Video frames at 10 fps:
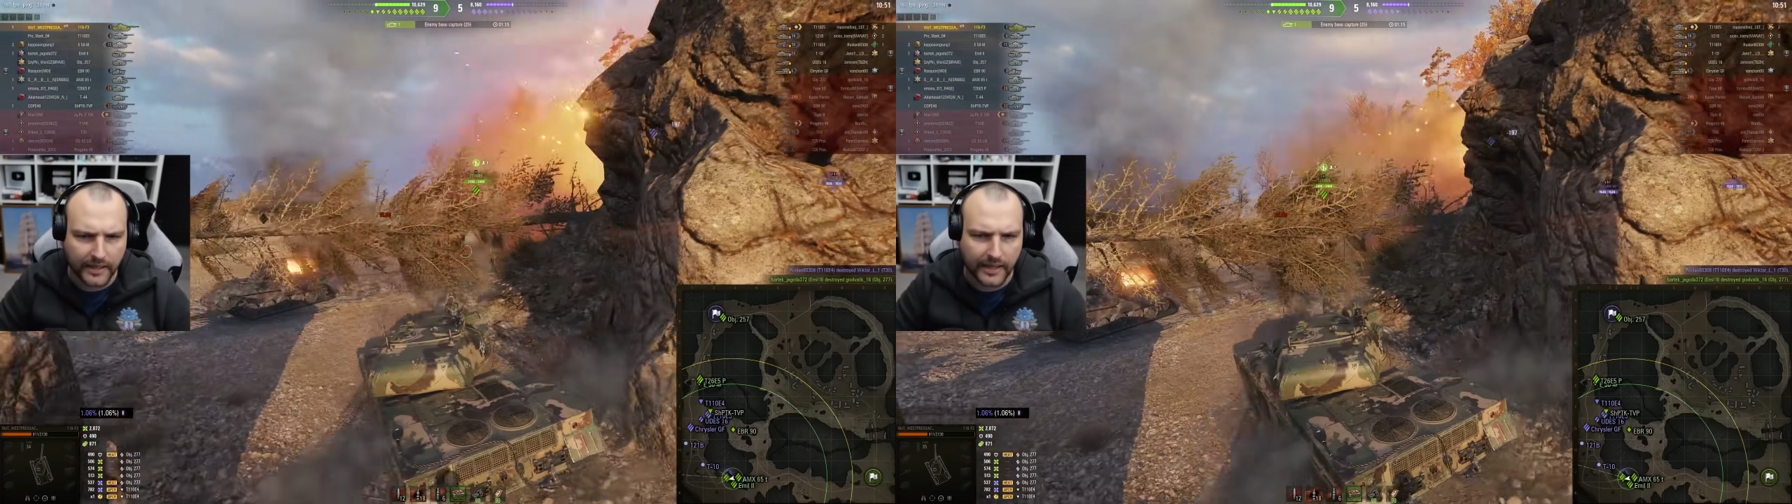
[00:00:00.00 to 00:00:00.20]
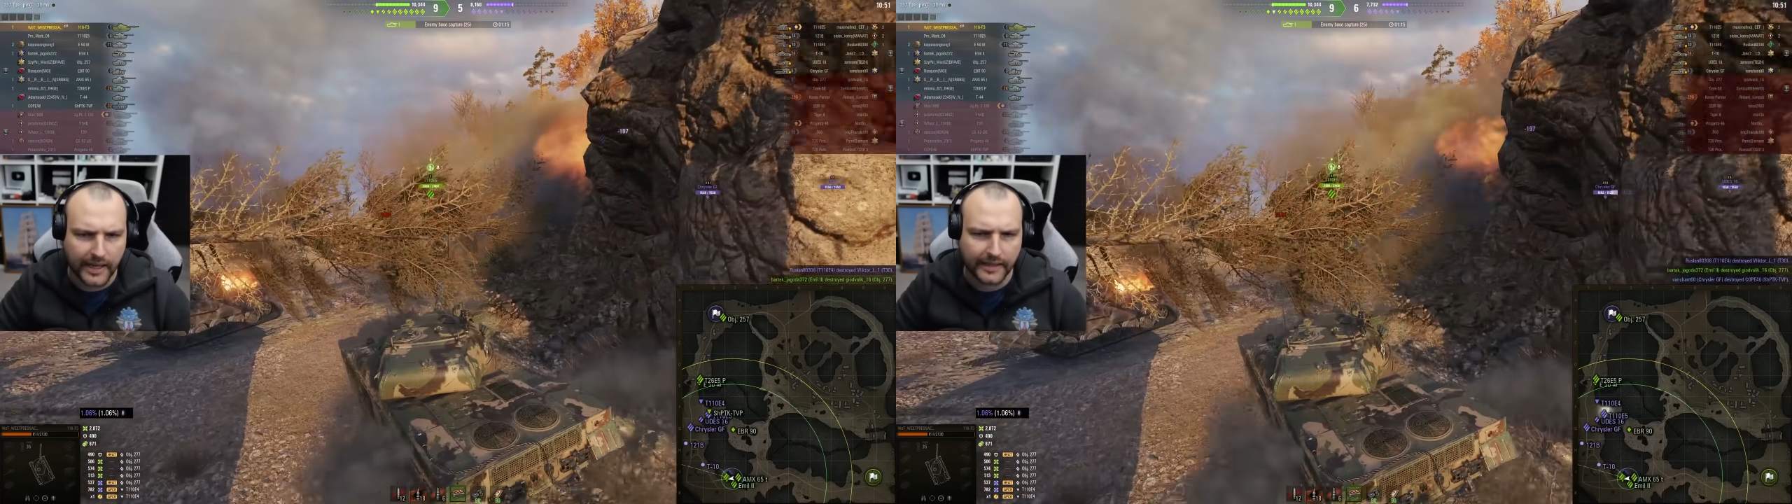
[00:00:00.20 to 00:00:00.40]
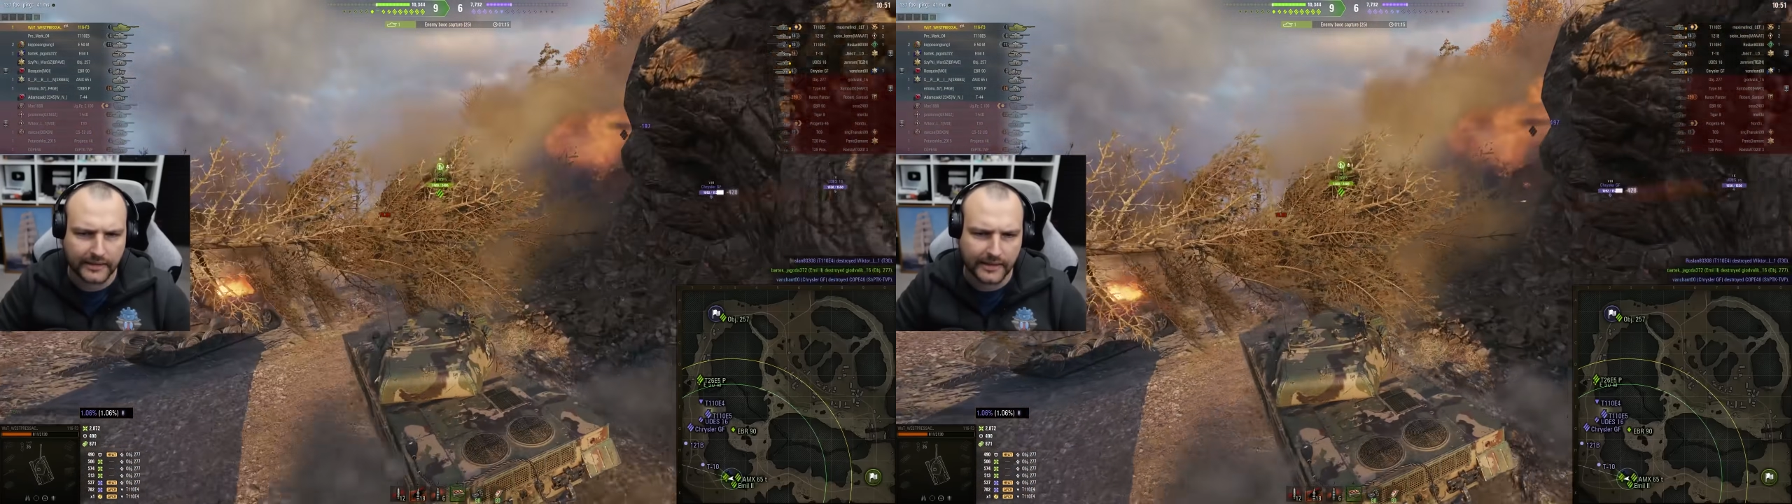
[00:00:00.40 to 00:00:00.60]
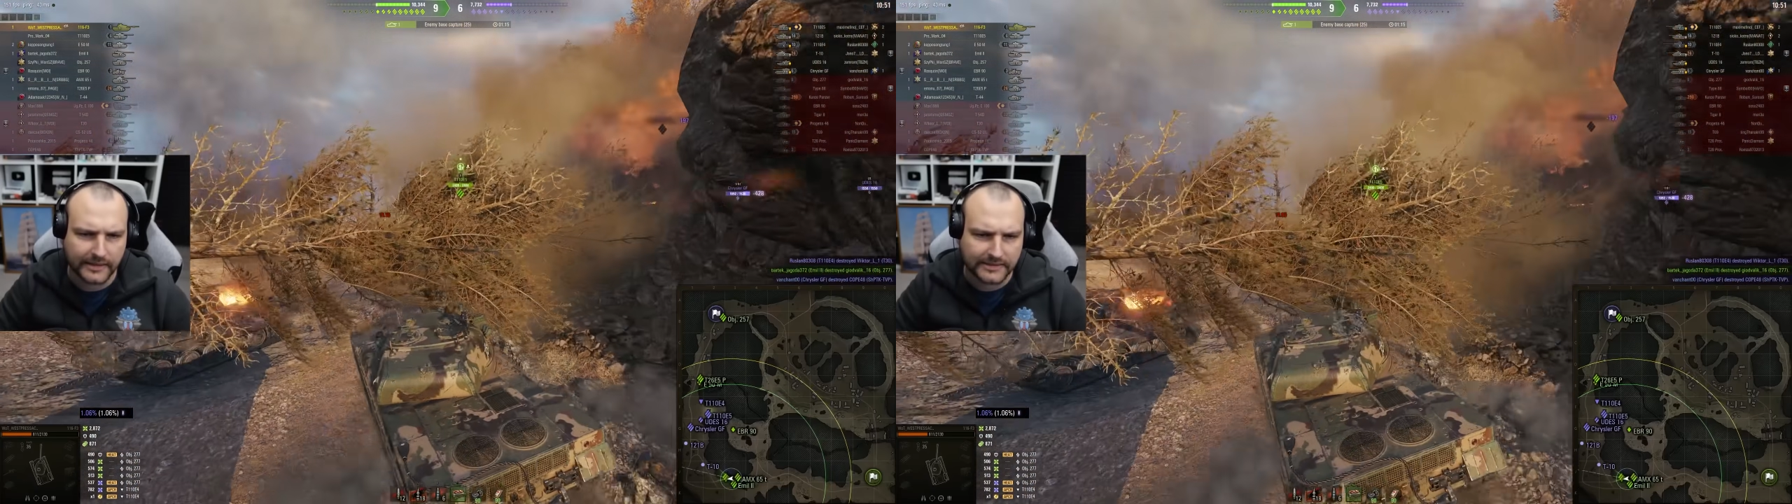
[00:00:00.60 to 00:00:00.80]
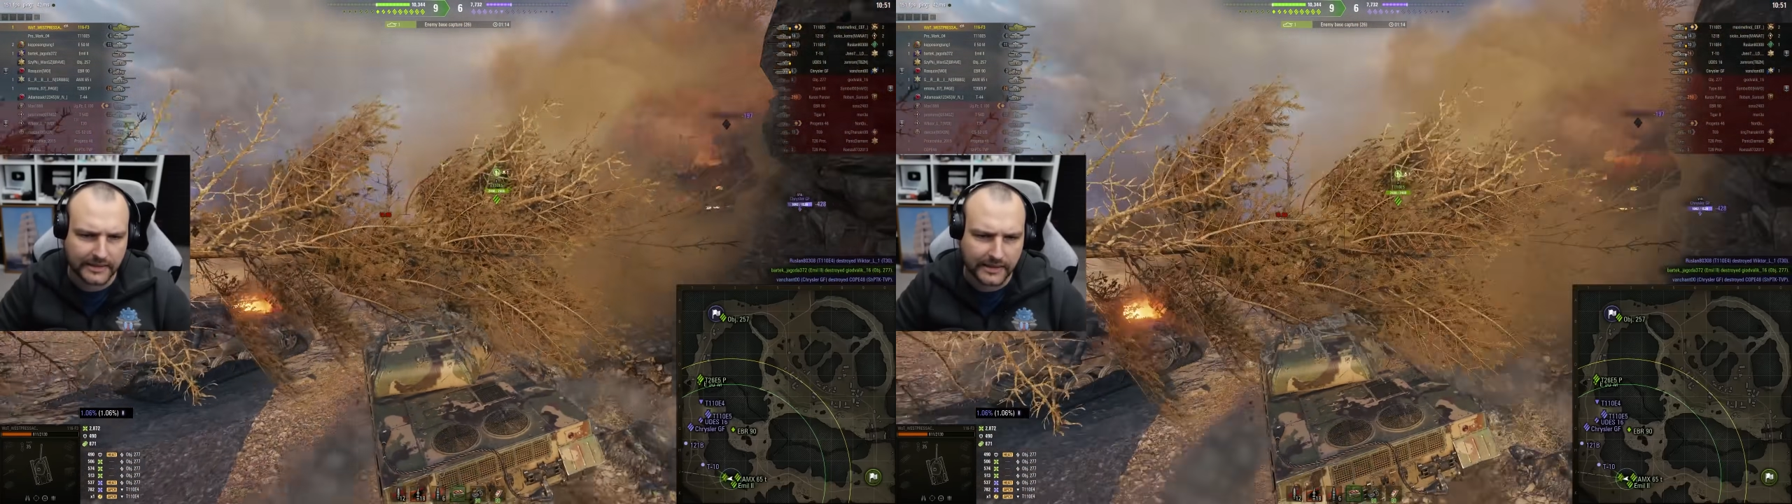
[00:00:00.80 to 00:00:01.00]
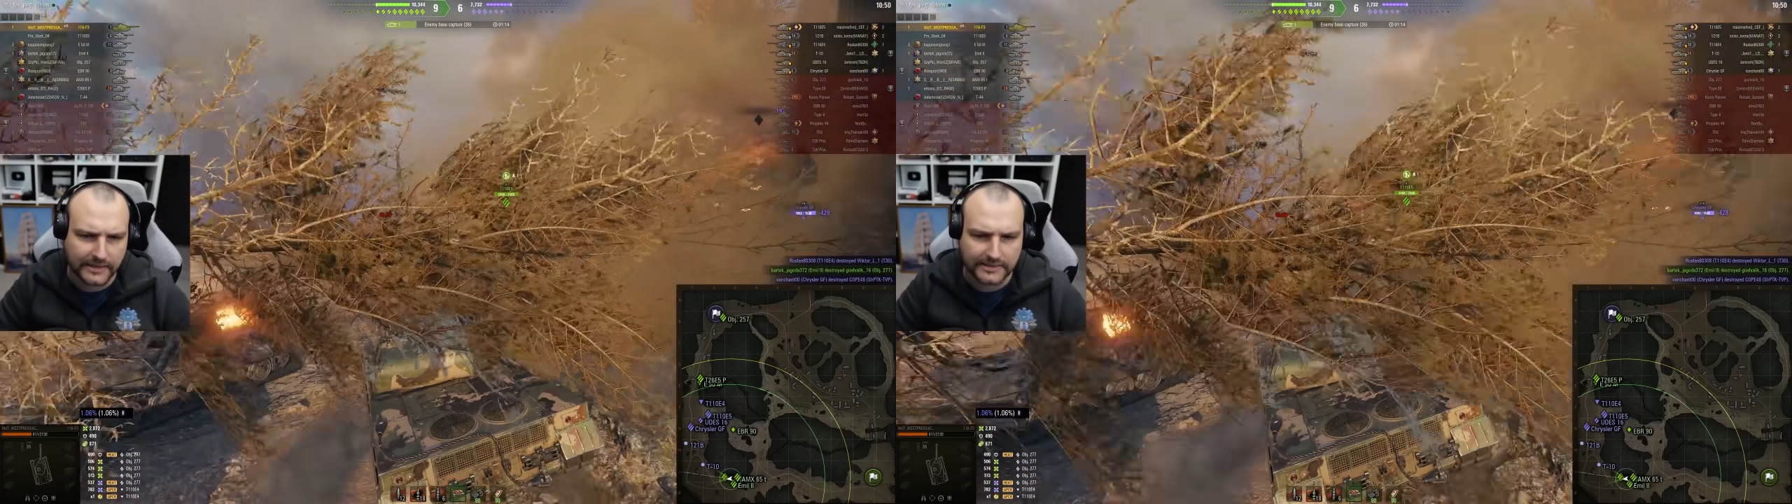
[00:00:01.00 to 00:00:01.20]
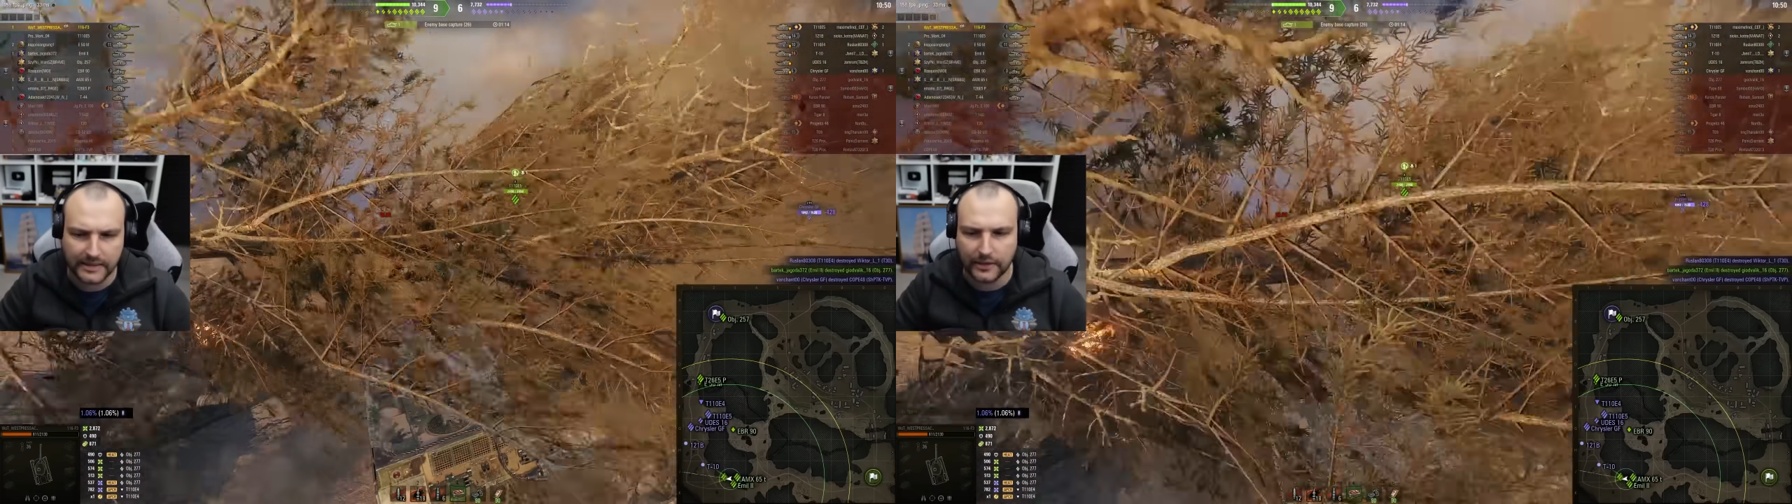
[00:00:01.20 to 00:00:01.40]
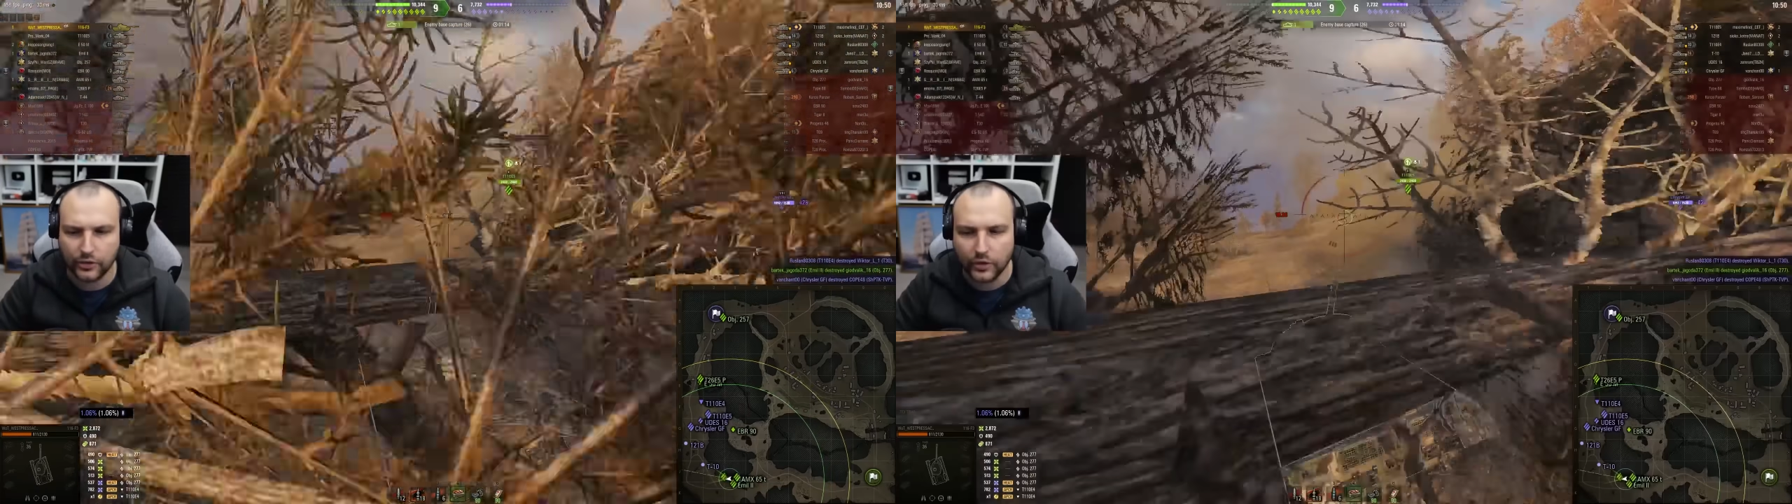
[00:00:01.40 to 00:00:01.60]
Right? Is it
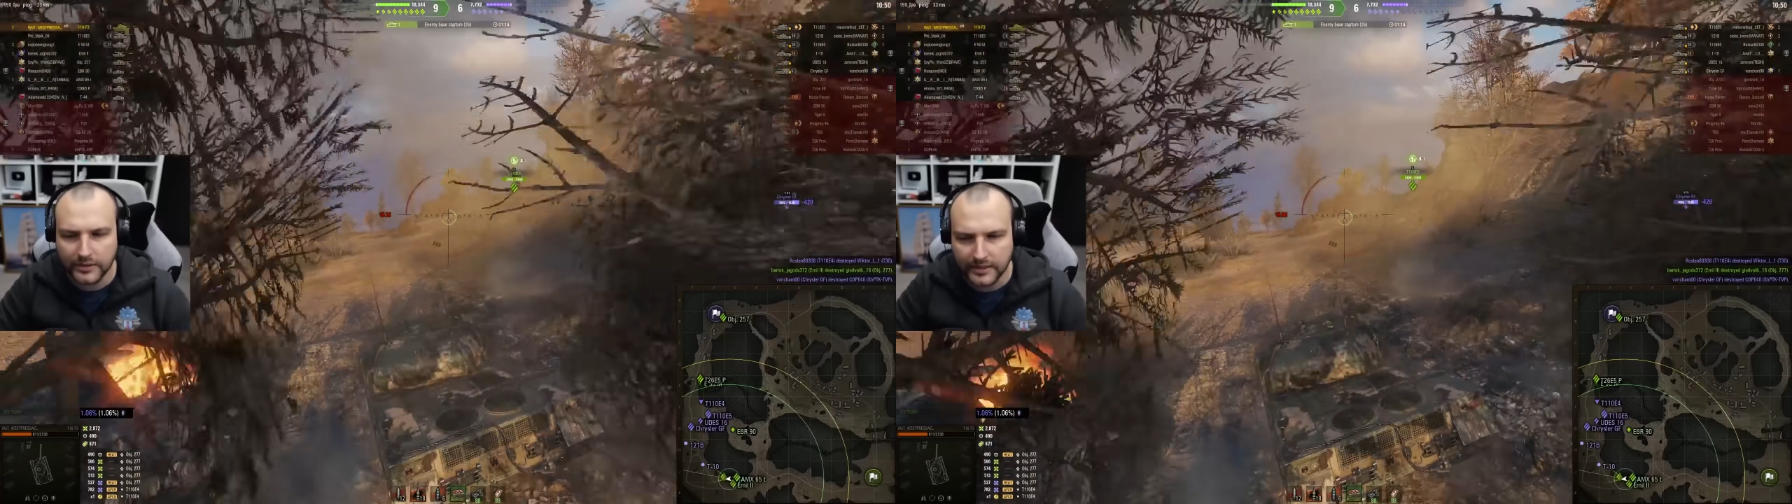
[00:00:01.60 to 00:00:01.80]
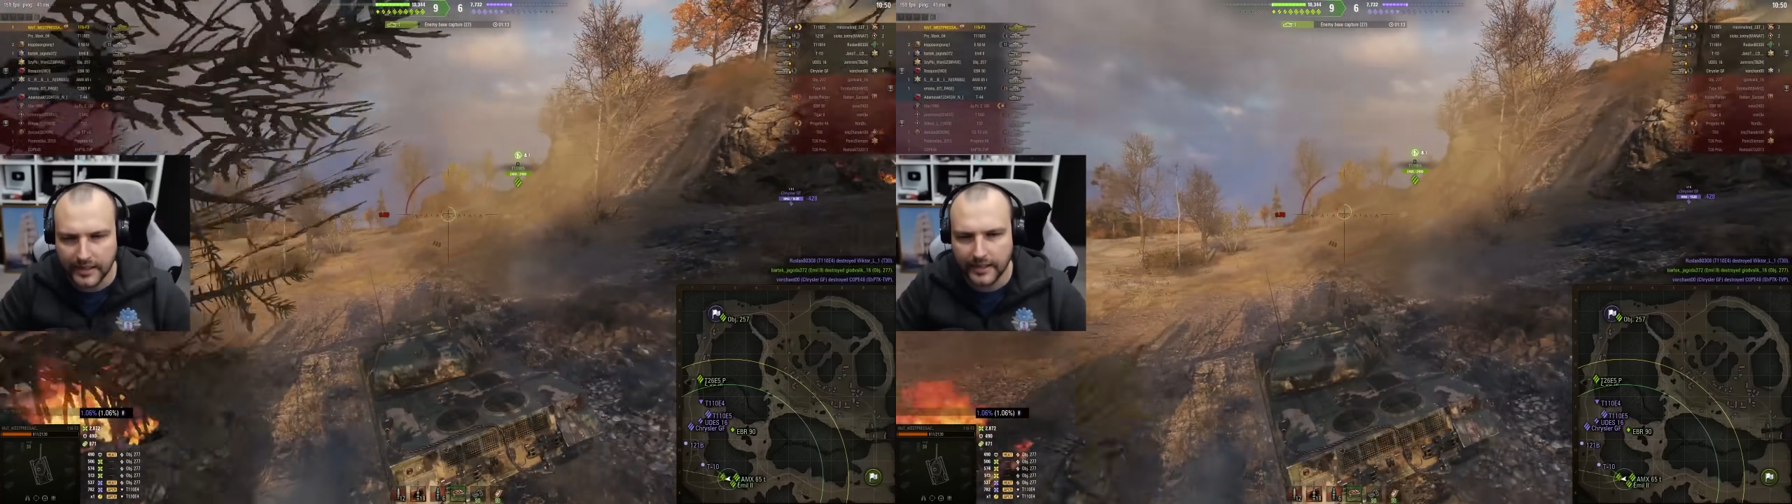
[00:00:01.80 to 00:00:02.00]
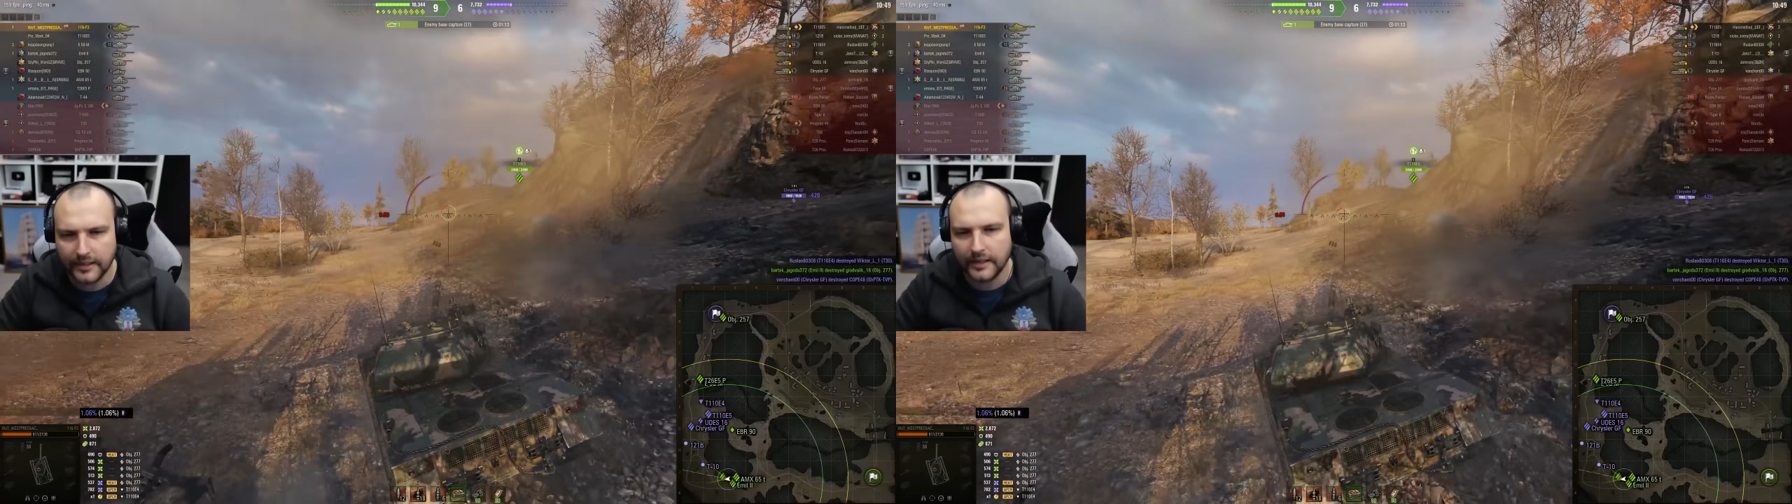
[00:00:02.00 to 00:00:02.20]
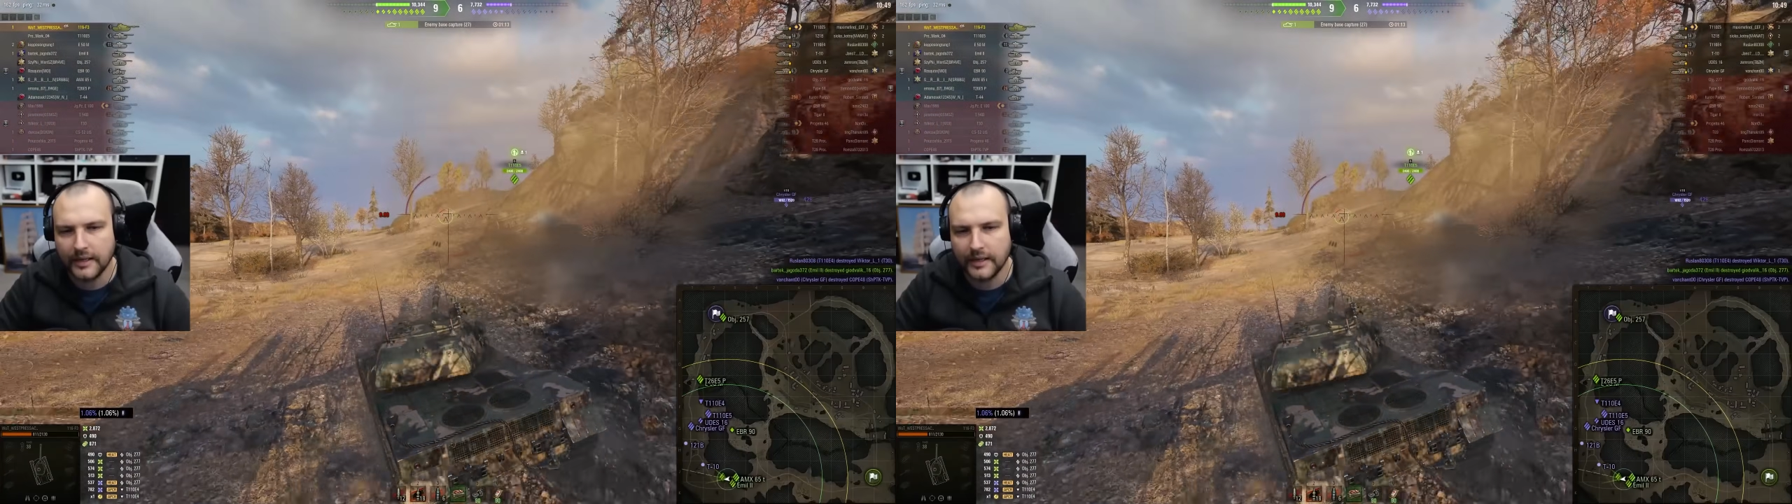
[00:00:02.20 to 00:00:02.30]
a good thing?